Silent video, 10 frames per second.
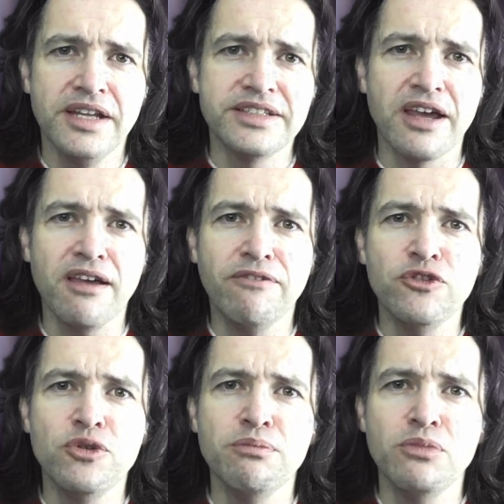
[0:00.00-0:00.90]
Now, if
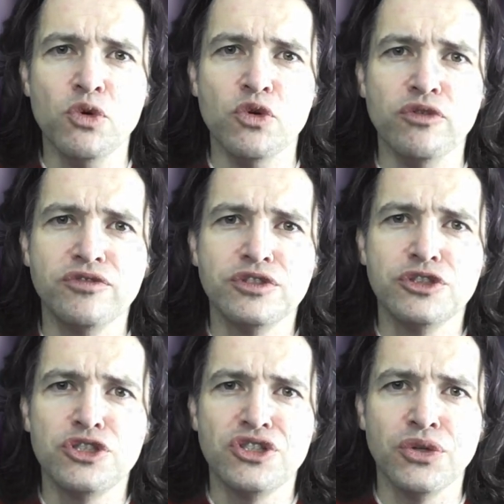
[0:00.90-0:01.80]
you move
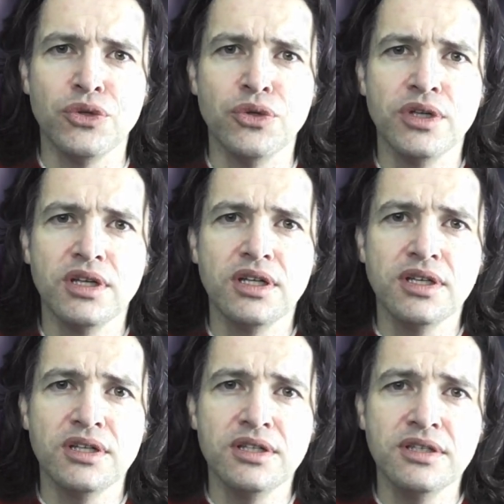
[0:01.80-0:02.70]
to
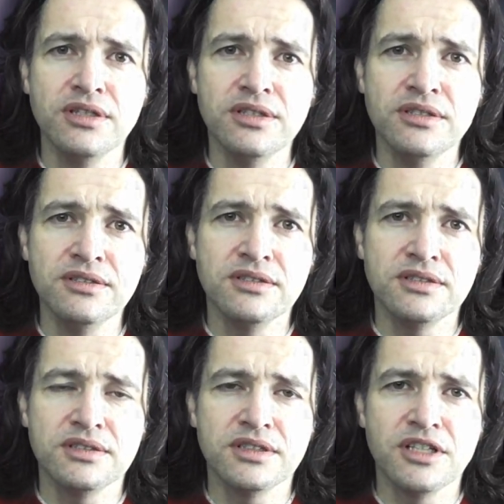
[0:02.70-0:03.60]
German,
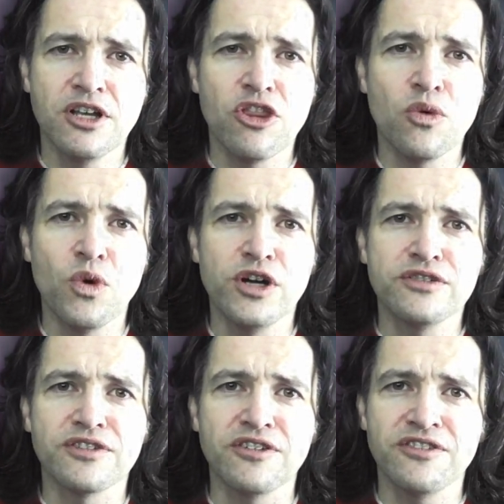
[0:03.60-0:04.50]
the word
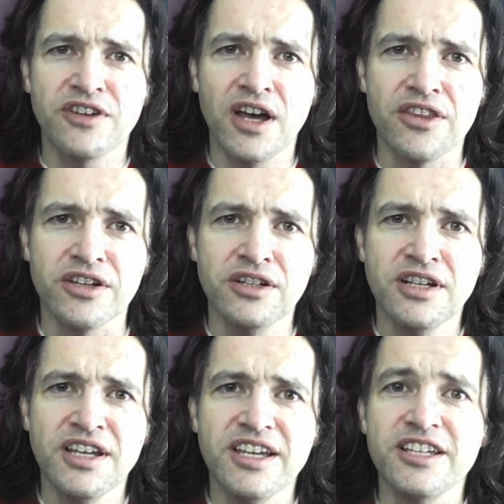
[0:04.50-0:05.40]
for father
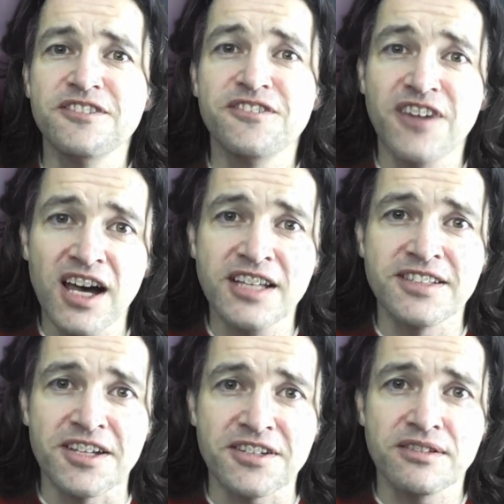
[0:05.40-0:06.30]
is
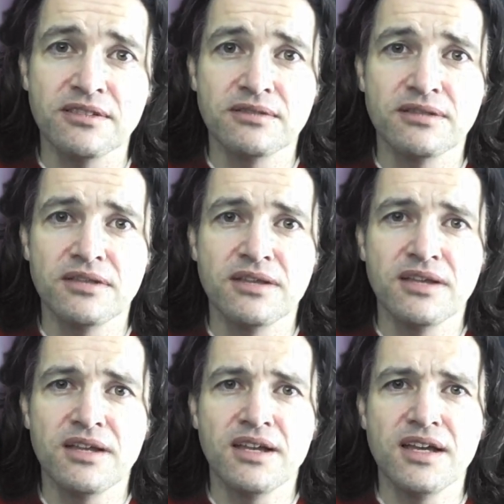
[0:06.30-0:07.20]
Vater,
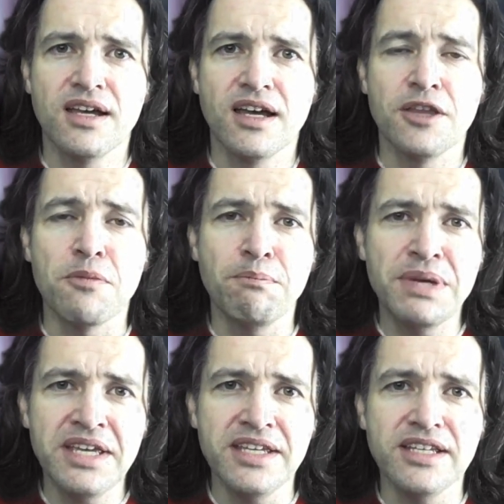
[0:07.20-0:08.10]
and the
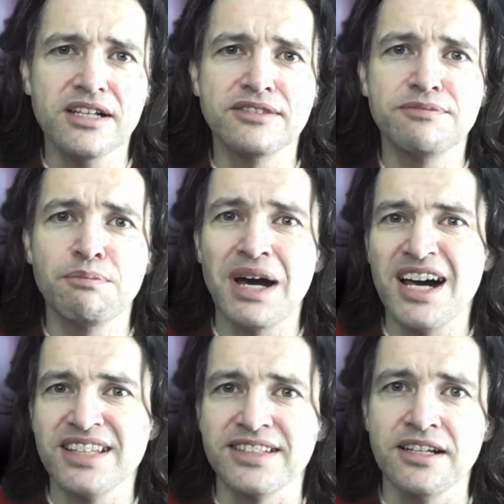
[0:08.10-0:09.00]
P of
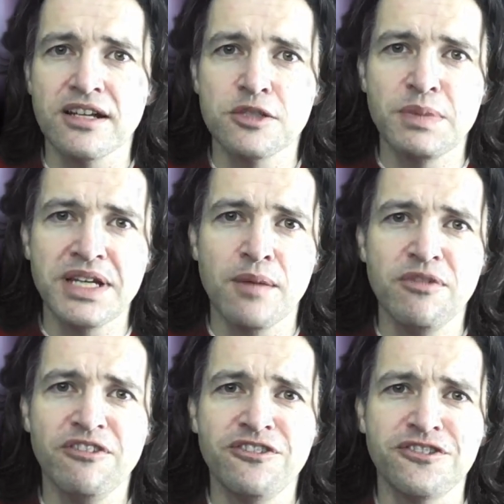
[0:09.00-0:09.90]
pater has become
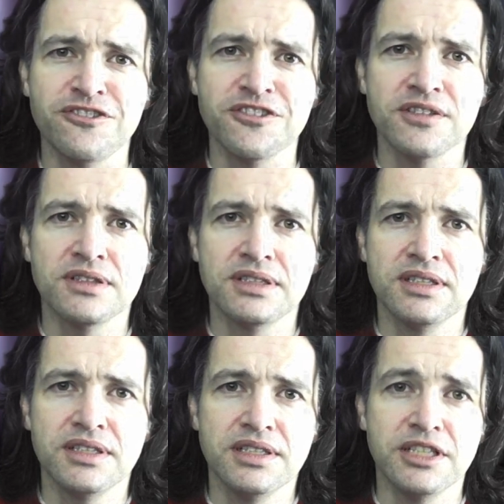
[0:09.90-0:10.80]
f.
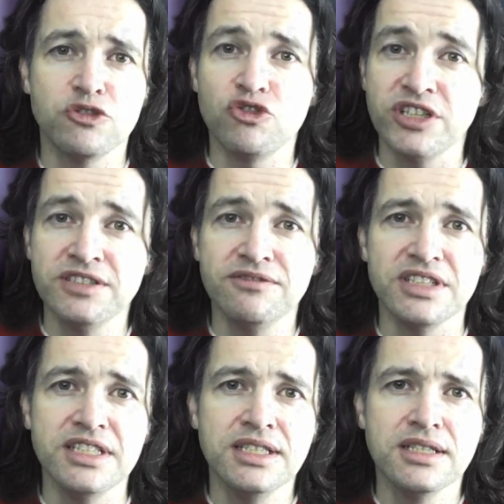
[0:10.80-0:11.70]
It's written
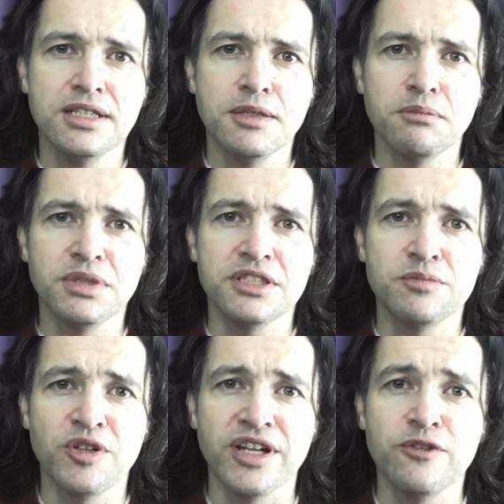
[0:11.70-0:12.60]
V, but it's
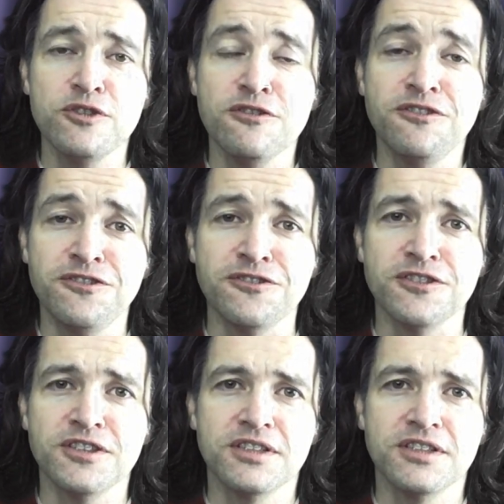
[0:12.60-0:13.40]
pronounced f.